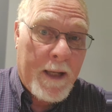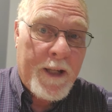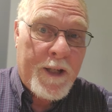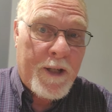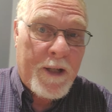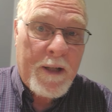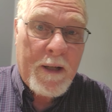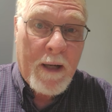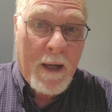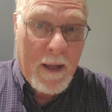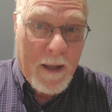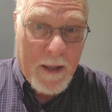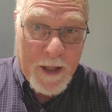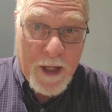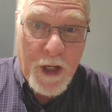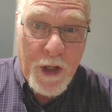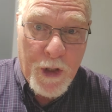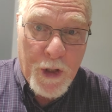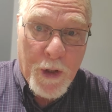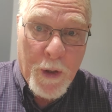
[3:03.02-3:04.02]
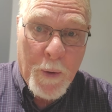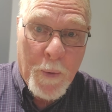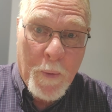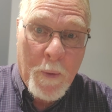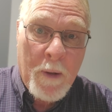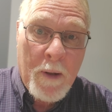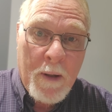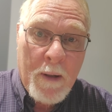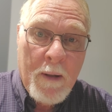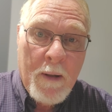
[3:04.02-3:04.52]
is near
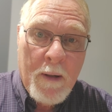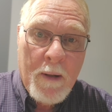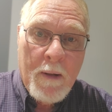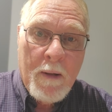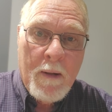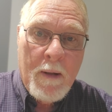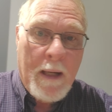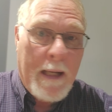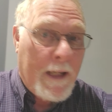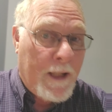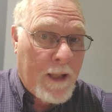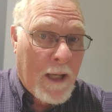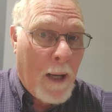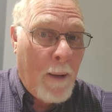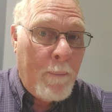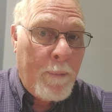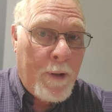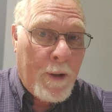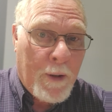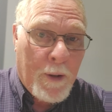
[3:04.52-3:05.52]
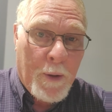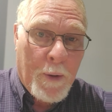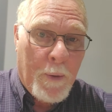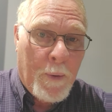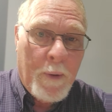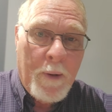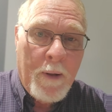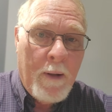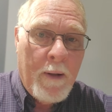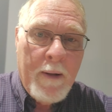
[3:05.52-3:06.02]
you, is come to
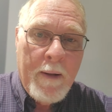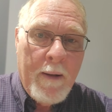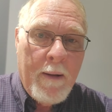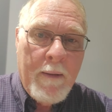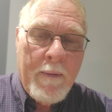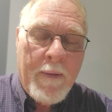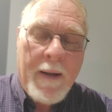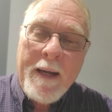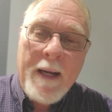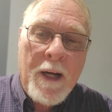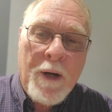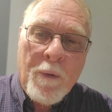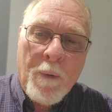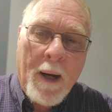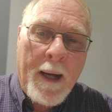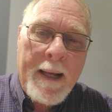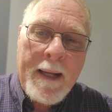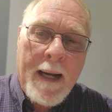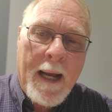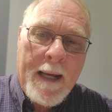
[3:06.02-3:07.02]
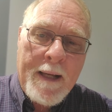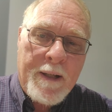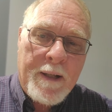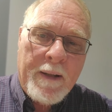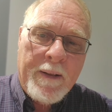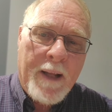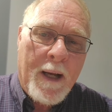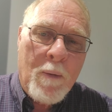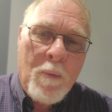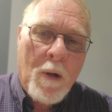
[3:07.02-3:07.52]
you, they didn't recognize
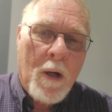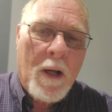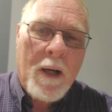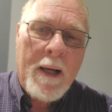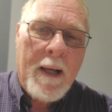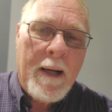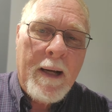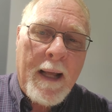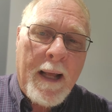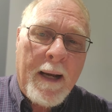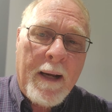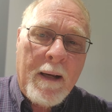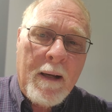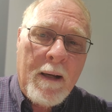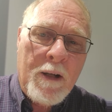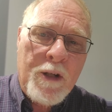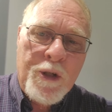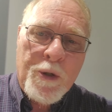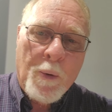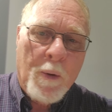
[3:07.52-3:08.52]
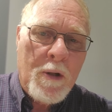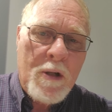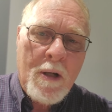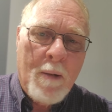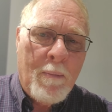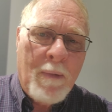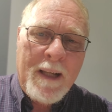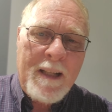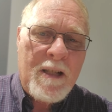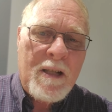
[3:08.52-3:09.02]
it. They were looking at
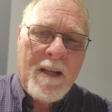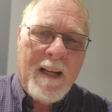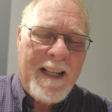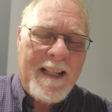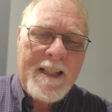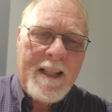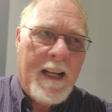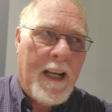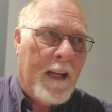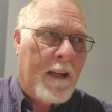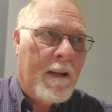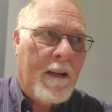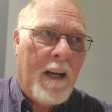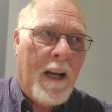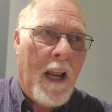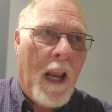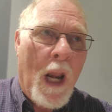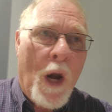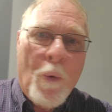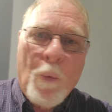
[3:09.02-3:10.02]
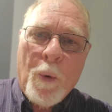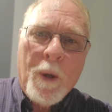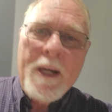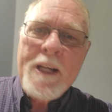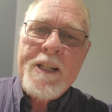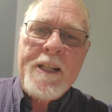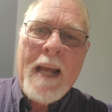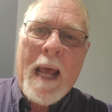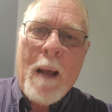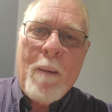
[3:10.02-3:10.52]
Jerusalem, let's, let's get
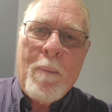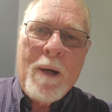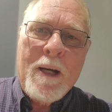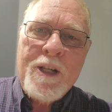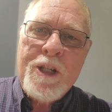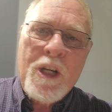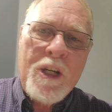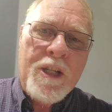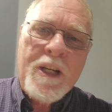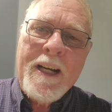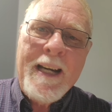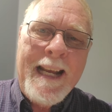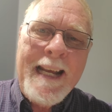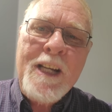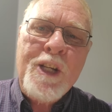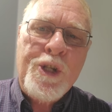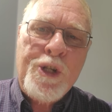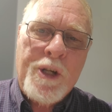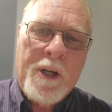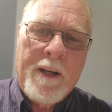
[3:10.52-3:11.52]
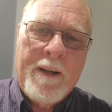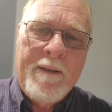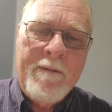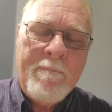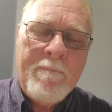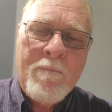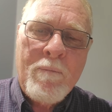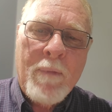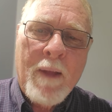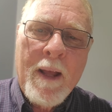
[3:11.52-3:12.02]
reestablished as a
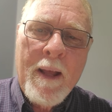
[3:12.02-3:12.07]
nation